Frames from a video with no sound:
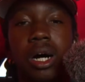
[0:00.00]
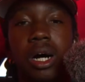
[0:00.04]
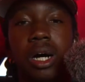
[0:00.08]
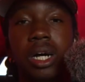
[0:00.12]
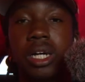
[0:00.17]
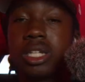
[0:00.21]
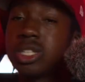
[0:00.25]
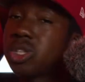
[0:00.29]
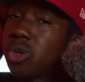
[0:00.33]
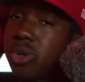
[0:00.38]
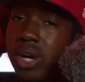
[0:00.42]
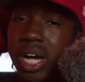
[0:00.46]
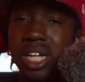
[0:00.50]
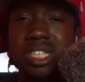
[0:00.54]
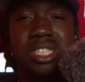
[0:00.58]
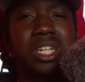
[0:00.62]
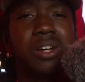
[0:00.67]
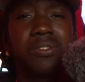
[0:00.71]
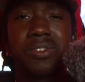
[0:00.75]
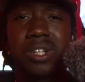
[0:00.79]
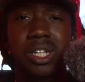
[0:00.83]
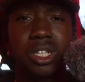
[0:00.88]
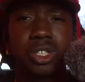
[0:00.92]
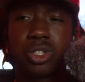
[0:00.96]
his
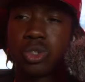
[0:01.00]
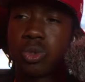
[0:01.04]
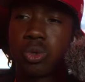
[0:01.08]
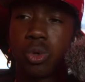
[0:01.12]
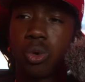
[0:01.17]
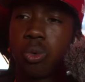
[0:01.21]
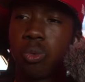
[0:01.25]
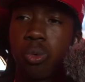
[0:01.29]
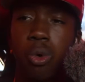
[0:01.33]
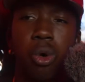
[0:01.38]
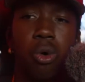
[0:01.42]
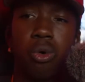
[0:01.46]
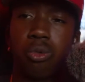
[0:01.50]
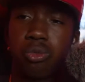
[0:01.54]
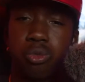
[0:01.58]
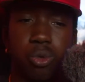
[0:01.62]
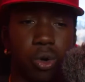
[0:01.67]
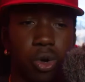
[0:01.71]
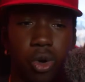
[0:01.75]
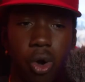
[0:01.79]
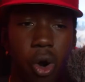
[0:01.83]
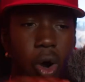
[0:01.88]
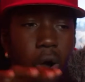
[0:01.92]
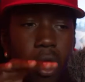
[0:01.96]
creativity is through the roof,
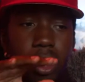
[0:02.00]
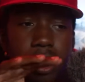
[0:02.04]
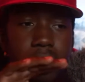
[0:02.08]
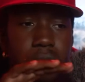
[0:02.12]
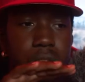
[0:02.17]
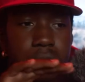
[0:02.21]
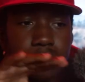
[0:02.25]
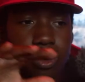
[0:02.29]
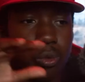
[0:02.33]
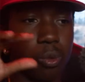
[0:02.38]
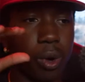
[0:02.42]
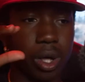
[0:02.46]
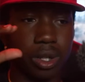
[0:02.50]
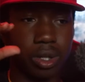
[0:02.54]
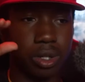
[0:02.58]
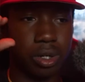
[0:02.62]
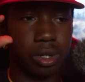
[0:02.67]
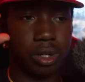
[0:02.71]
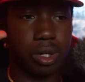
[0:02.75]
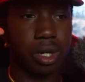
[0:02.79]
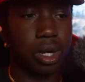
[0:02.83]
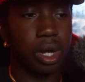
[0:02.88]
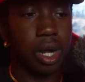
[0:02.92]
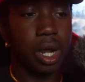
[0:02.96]
regardless of
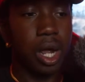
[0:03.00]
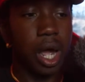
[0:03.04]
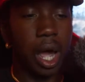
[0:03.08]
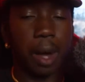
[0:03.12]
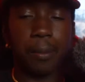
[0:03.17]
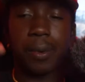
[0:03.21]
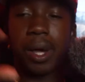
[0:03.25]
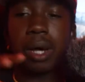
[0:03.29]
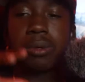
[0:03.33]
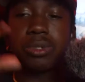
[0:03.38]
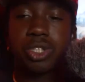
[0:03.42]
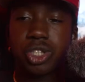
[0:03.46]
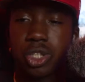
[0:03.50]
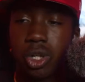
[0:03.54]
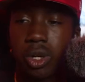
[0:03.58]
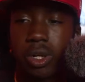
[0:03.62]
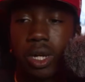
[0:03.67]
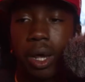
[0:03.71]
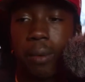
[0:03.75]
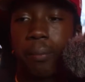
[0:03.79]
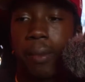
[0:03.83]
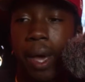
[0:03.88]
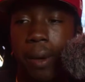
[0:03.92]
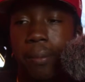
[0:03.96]
whether, I mean, I'm sure
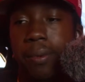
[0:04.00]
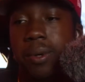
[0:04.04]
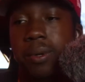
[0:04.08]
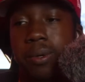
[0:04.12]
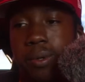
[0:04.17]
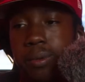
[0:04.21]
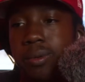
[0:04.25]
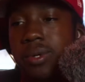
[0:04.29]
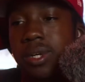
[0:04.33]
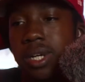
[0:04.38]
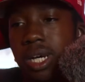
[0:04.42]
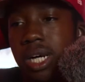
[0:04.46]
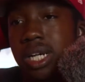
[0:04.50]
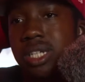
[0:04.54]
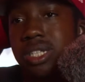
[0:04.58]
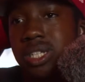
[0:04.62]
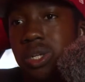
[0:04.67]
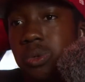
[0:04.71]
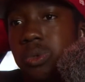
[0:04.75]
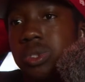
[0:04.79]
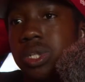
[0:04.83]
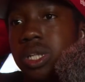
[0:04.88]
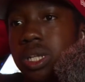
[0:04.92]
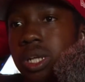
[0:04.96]
that maybe because he
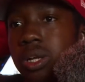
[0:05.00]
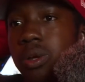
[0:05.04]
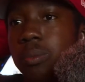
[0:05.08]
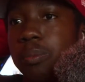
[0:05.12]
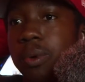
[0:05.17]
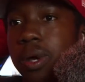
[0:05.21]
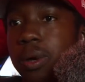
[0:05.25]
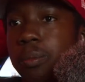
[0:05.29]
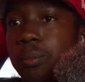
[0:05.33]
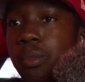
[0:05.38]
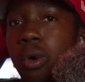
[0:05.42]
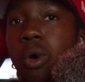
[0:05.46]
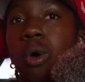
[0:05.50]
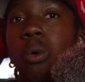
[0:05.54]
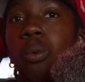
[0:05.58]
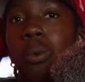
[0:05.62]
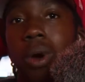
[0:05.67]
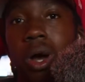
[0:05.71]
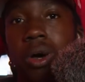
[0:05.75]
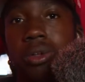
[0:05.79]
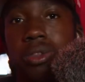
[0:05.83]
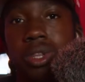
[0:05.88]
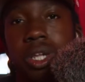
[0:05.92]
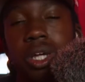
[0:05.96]
was a little bit more
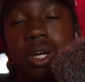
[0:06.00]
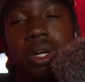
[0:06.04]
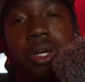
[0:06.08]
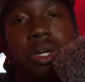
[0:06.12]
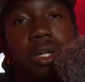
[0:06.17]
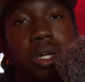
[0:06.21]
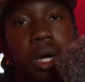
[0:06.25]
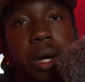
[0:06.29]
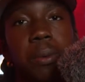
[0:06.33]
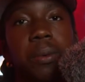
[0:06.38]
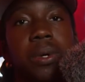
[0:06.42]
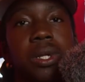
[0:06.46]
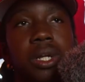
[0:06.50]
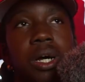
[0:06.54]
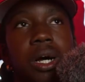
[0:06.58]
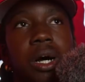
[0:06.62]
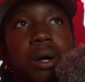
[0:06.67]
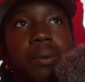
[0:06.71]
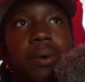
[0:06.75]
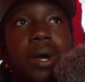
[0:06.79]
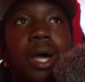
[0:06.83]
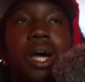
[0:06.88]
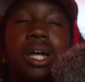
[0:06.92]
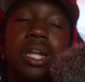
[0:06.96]
wealthy coming
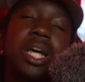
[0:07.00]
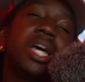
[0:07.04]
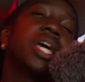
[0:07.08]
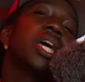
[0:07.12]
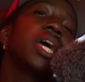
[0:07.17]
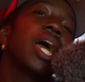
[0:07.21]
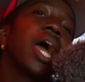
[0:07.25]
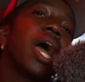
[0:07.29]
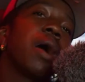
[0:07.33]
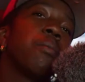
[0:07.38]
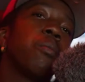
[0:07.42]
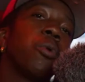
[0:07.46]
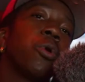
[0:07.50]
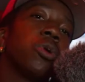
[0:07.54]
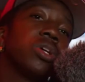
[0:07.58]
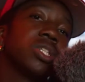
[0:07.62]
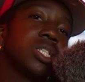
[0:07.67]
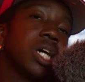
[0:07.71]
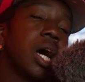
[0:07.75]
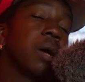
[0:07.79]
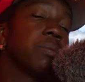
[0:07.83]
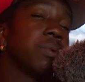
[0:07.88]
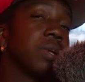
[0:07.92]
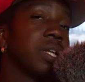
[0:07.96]
up, that he had more
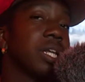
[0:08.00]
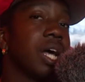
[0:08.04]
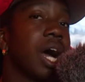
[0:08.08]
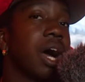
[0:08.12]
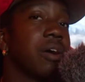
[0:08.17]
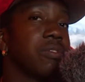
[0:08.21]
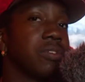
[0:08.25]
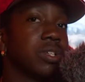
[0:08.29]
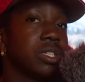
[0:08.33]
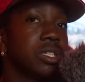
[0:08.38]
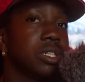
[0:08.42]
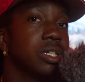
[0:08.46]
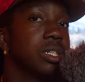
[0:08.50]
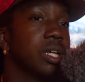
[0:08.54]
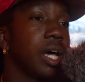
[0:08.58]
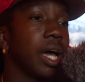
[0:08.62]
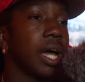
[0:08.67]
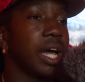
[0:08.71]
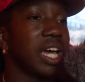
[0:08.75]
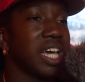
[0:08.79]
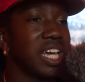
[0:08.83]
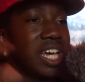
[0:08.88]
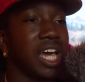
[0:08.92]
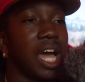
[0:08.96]
time to dive into
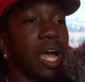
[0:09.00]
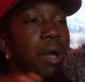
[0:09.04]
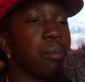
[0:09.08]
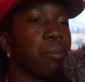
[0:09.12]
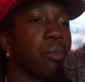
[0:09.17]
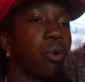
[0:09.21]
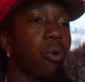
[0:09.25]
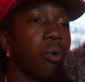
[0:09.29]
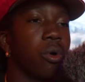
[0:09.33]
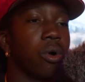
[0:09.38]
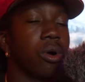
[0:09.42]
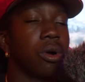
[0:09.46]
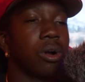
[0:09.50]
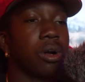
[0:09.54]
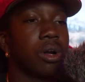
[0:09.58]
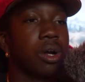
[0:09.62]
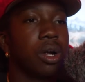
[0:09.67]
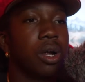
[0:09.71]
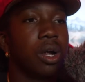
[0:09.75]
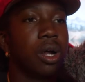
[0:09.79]
that, and he had more,